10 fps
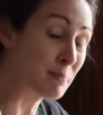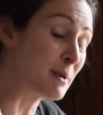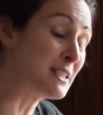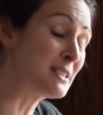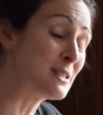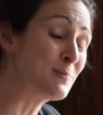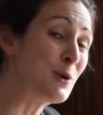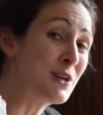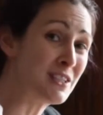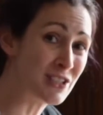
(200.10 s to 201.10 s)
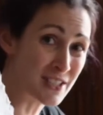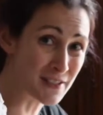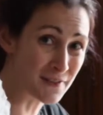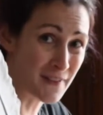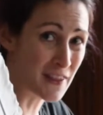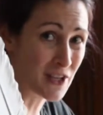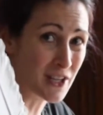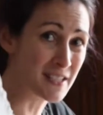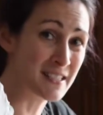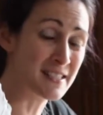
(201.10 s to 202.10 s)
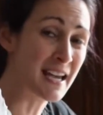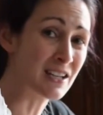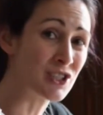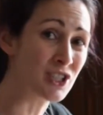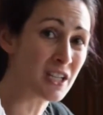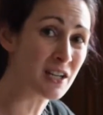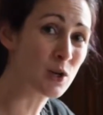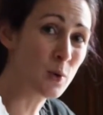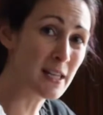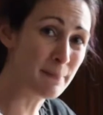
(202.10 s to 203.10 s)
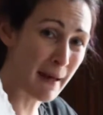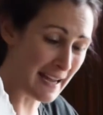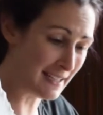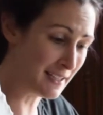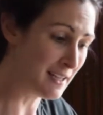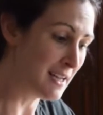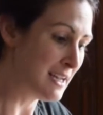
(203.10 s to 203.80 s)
But this is more than just a feather. This is actually a quill pen.